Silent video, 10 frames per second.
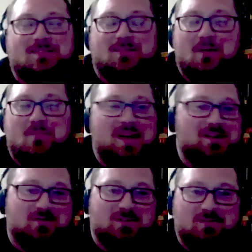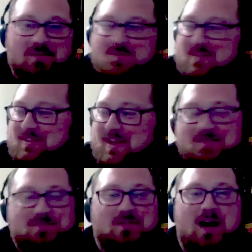Instagram page with like
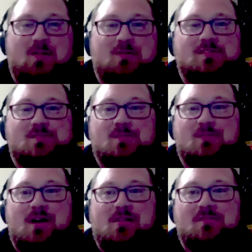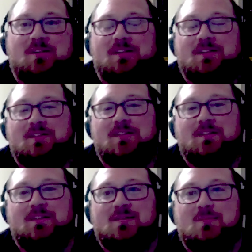15,000 followers to be relevant
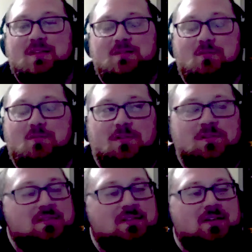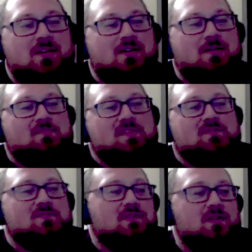in the PT world.
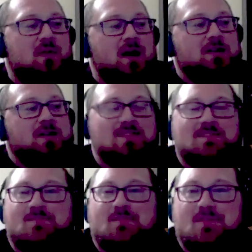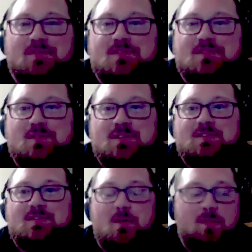And so we started a podcast for
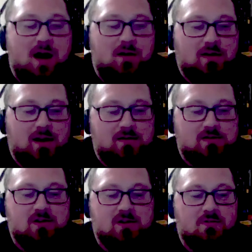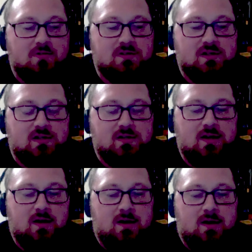students about kind of the struggles
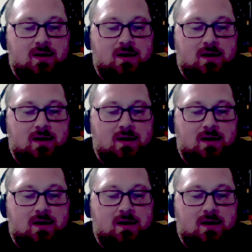and